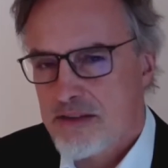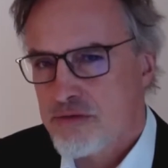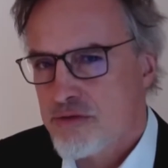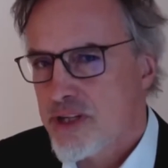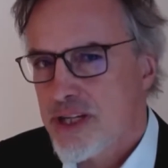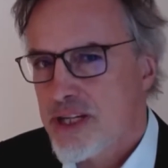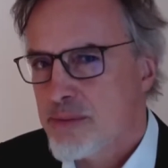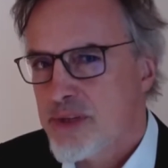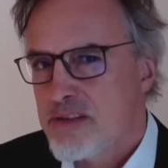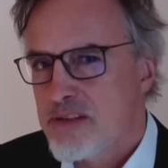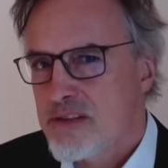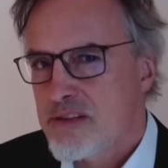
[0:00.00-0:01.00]
really
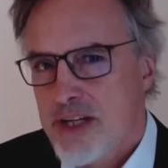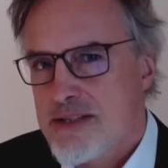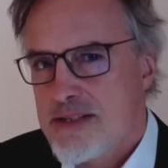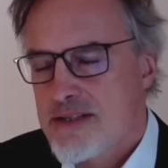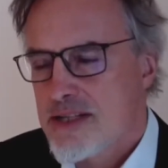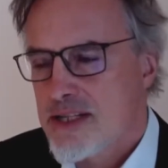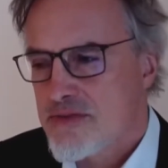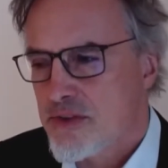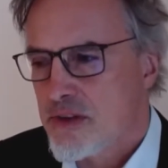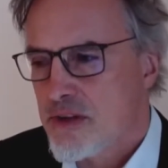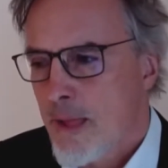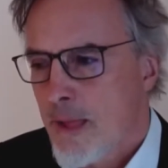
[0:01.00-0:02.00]
been very successful.